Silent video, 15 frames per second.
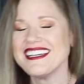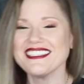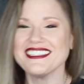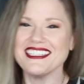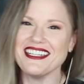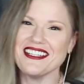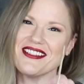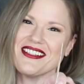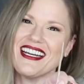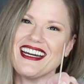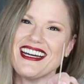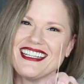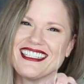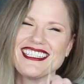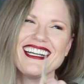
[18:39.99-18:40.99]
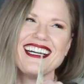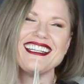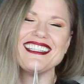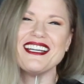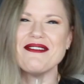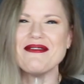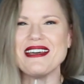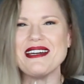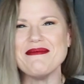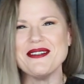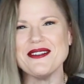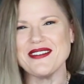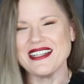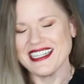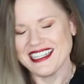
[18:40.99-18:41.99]
The Other Guys. I love that
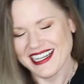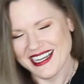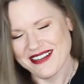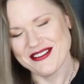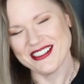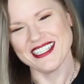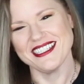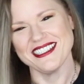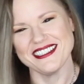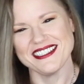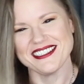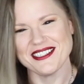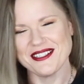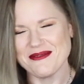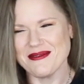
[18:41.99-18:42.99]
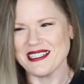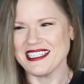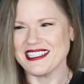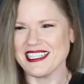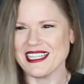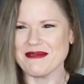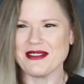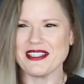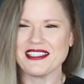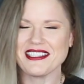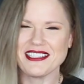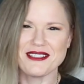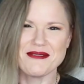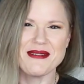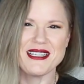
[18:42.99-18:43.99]
movie. I've seen it so many times. It
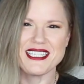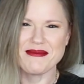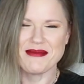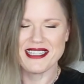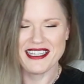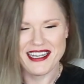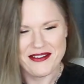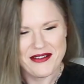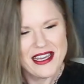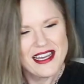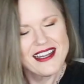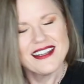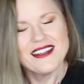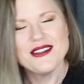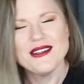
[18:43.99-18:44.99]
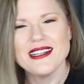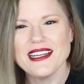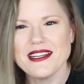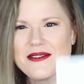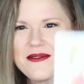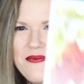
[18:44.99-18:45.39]
still makes me laugh. Okay.